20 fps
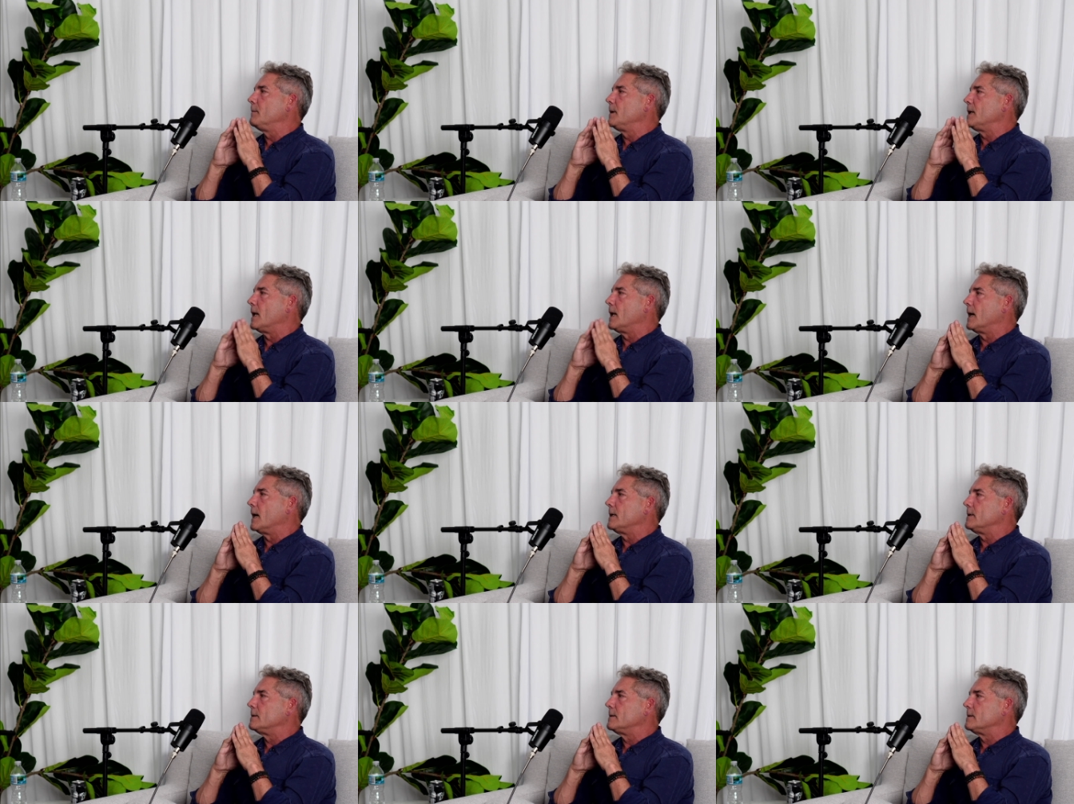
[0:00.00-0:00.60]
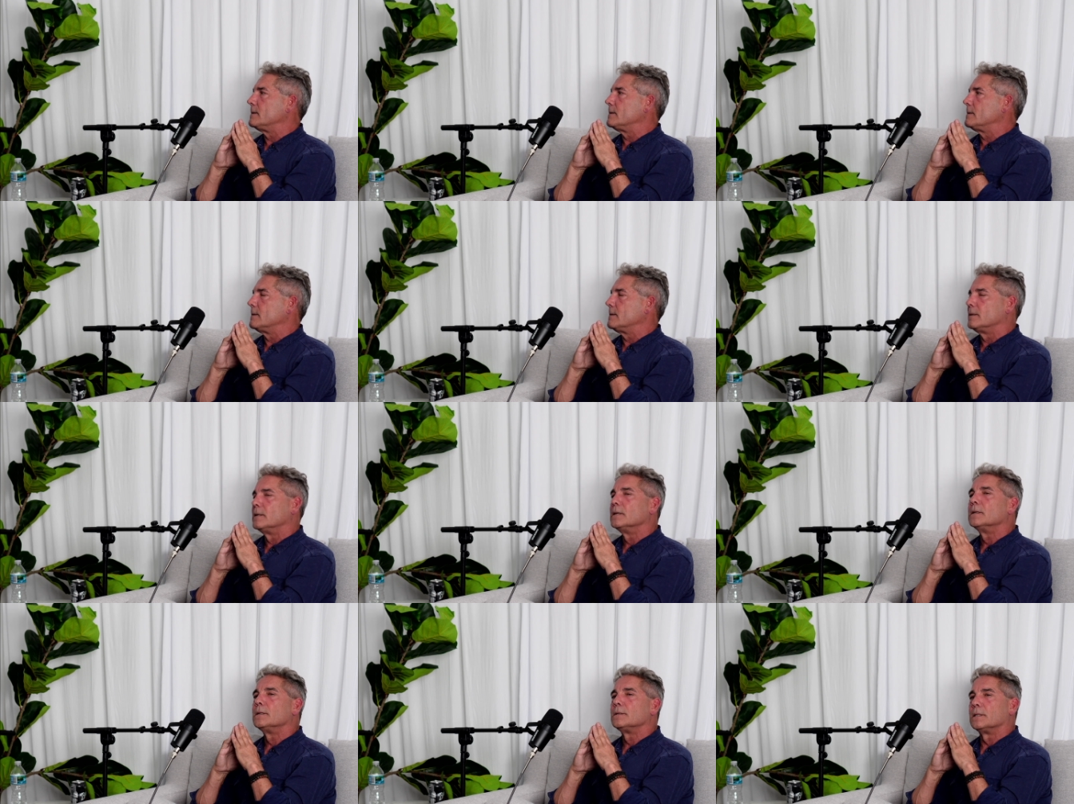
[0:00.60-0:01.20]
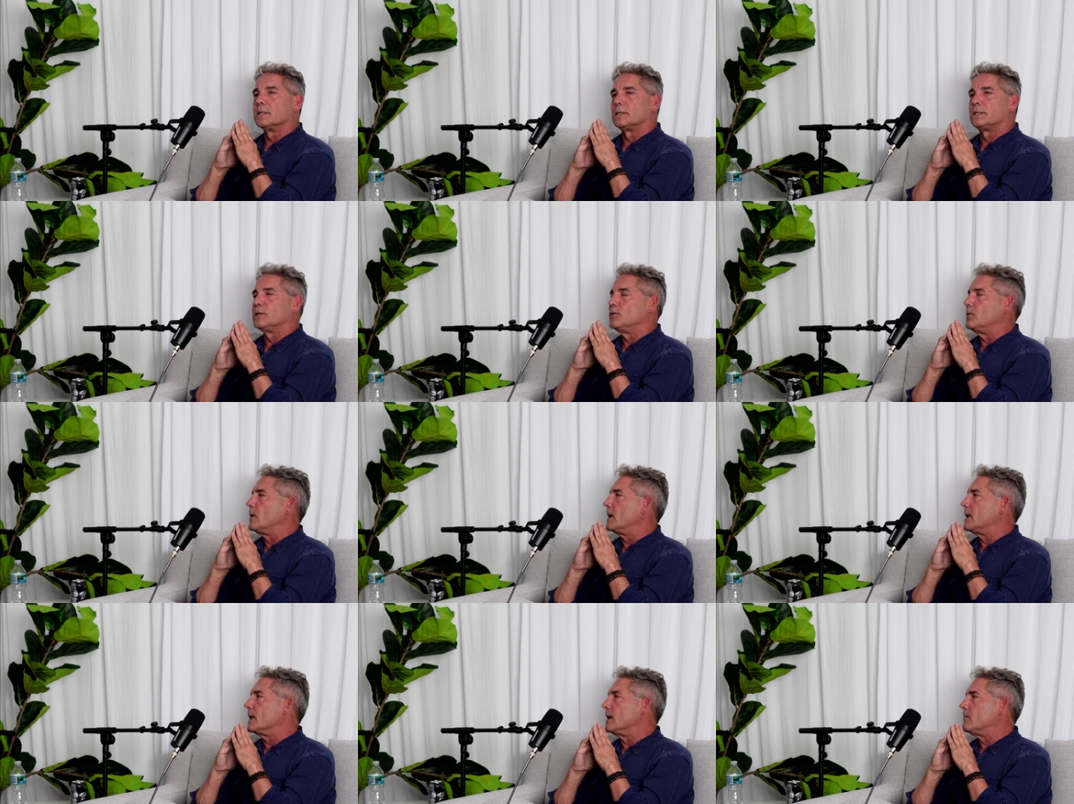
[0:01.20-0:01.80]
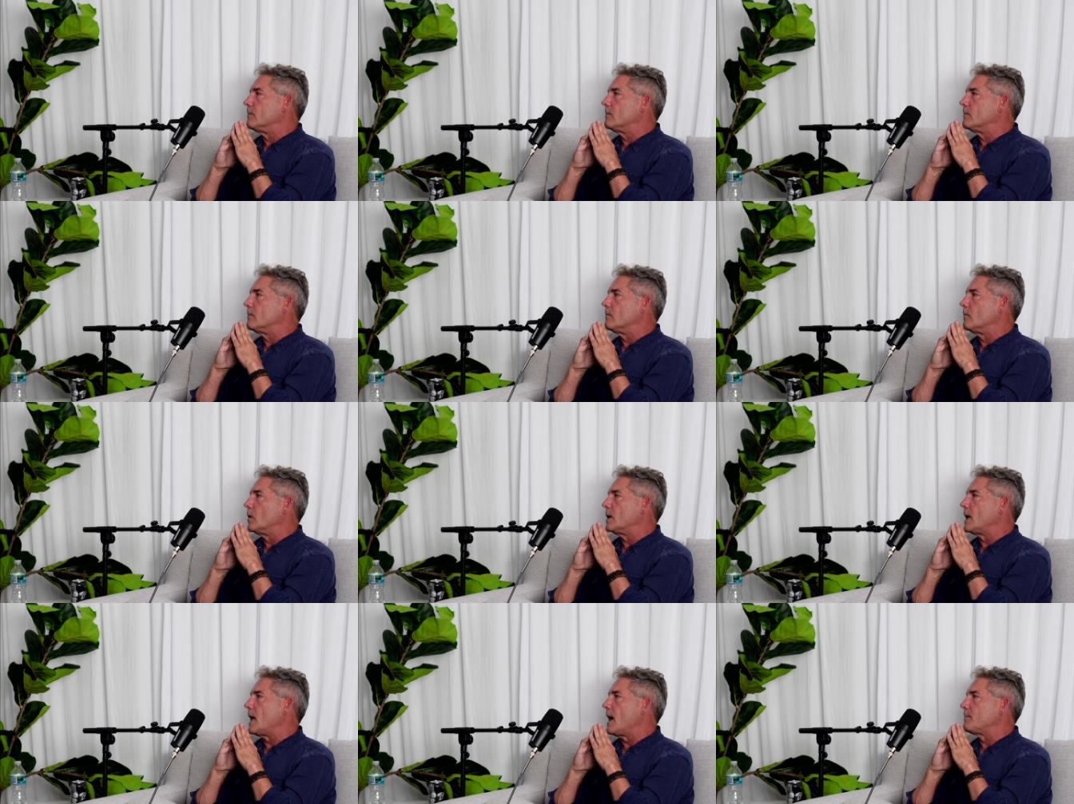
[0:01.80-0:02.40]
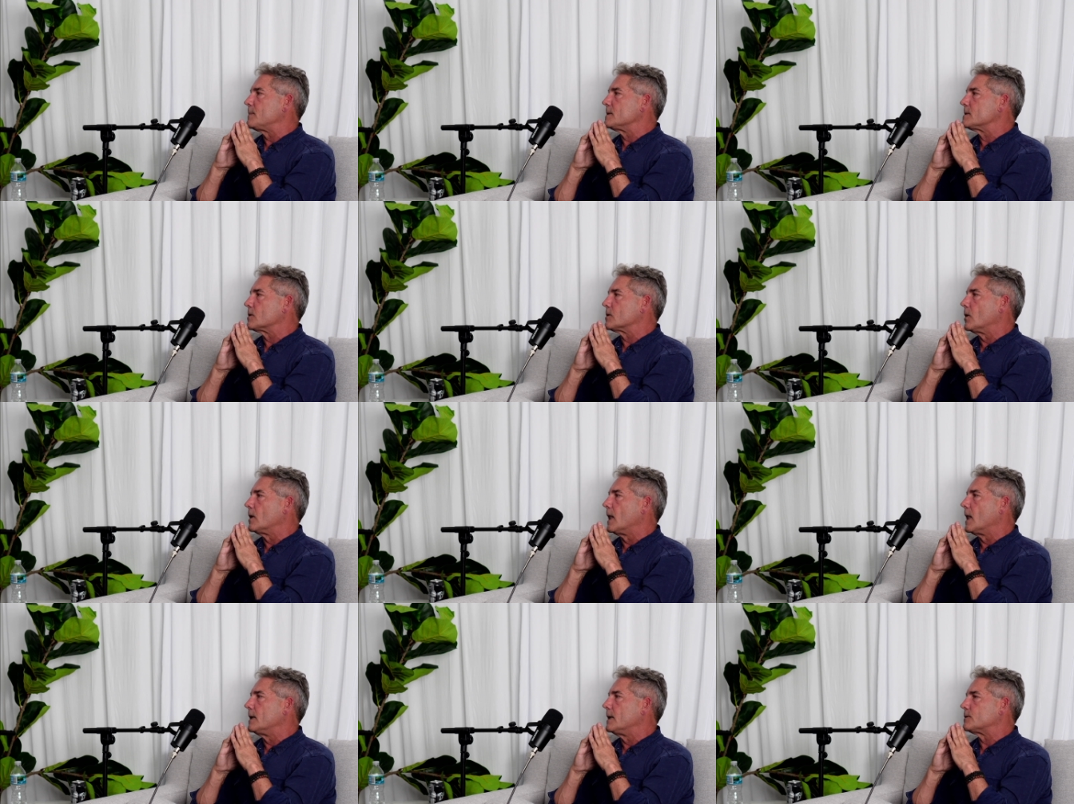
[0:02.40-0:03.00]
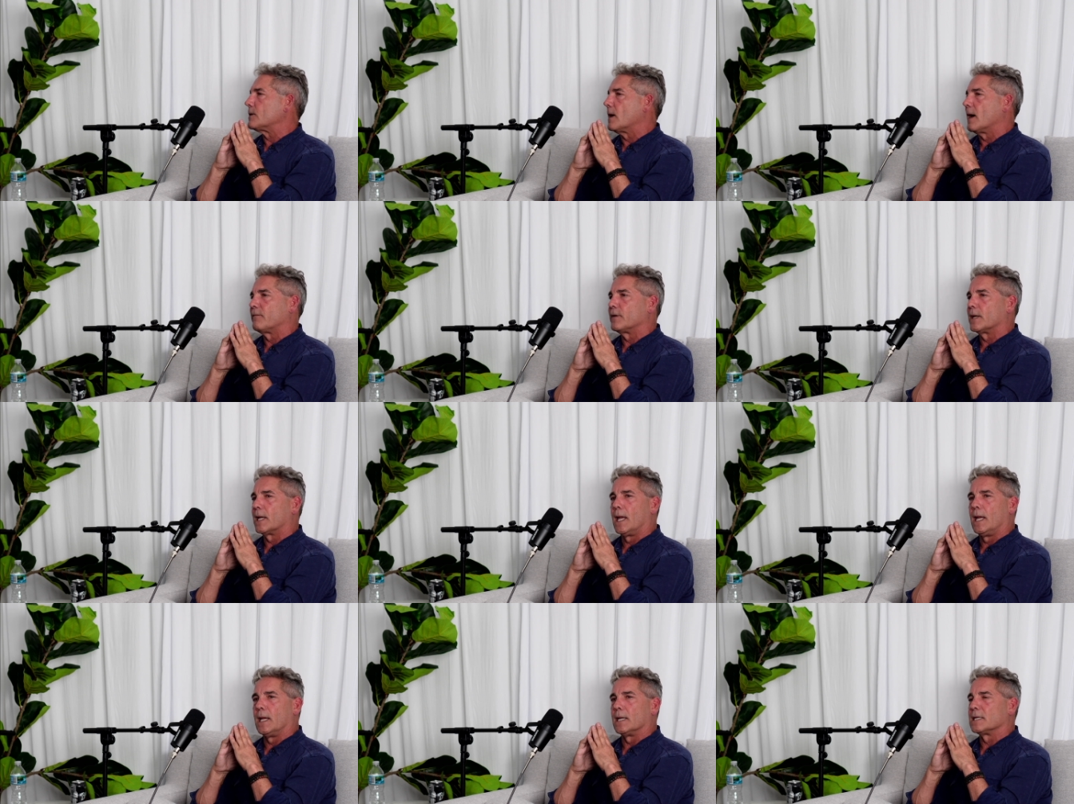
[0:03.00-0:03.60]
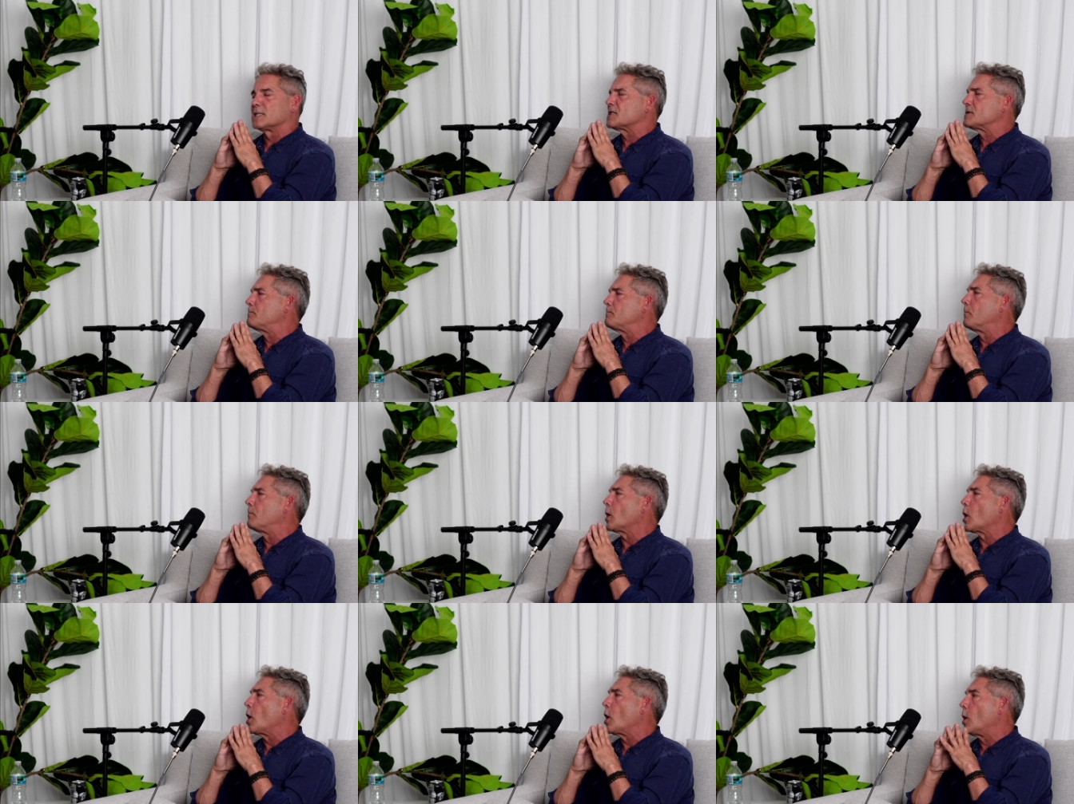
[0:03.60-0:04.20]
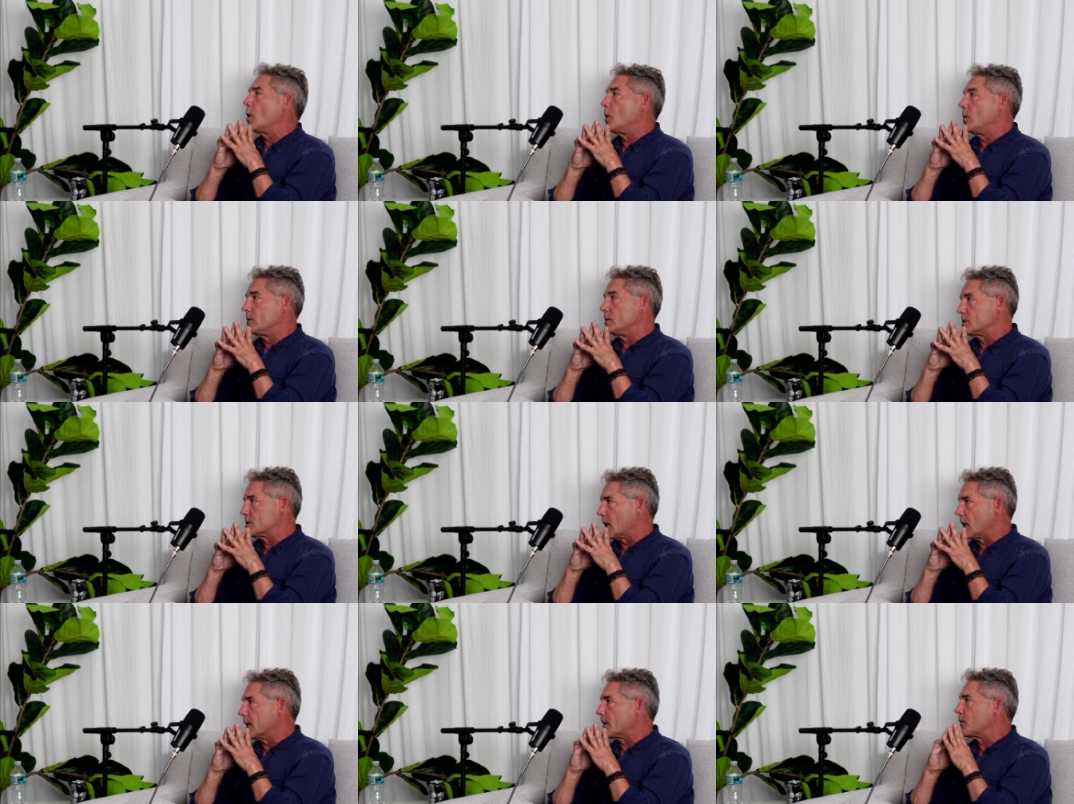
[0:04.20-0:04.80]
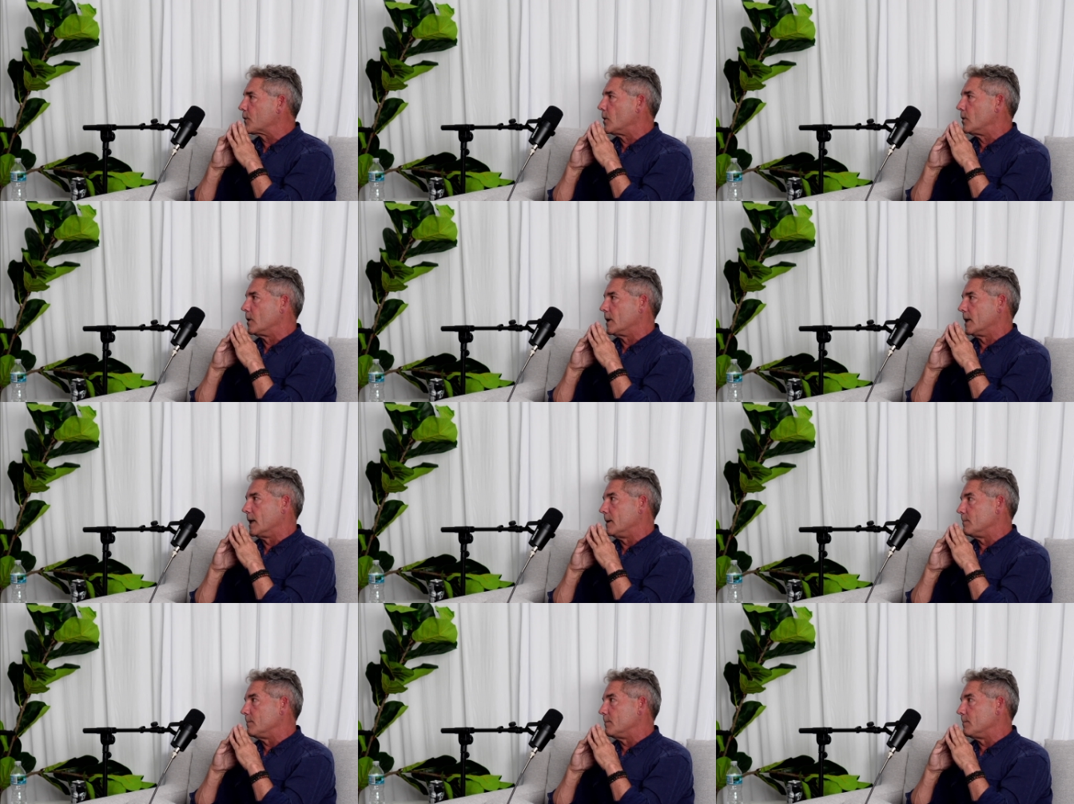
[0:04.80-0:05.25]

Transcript: at night to 2 a.m.? What happens to online traffic? It explodes like 38%.